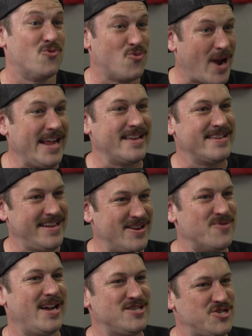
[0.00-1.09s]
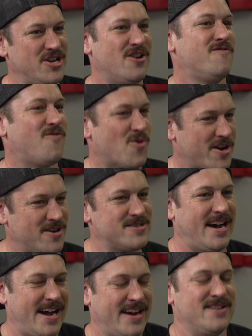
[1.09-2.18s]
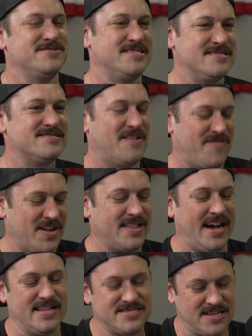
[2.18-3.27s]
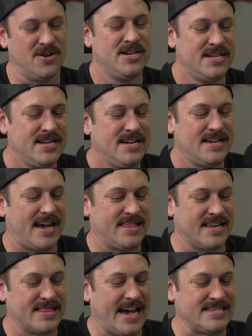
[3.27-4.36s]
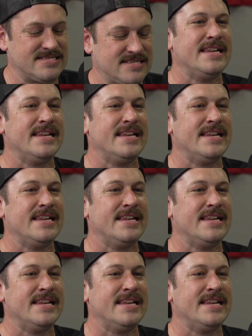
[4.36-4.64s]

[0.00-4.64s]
right gear ratio for your tires and stuff like that. So I think that's